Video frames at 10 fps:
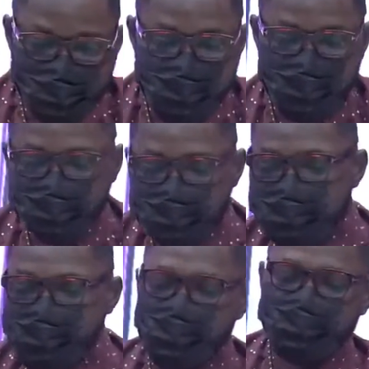So
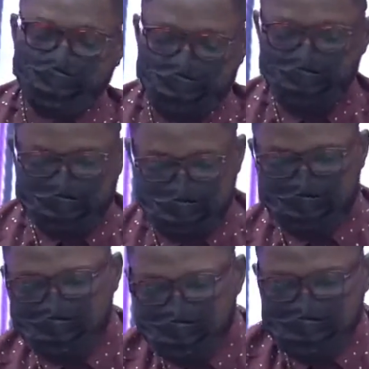today I want to help
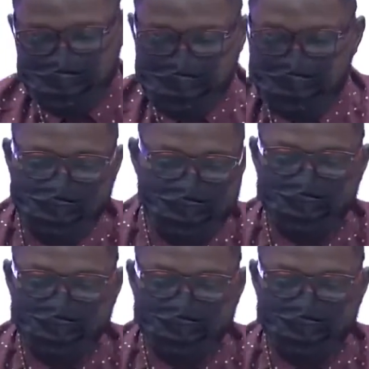to see if we can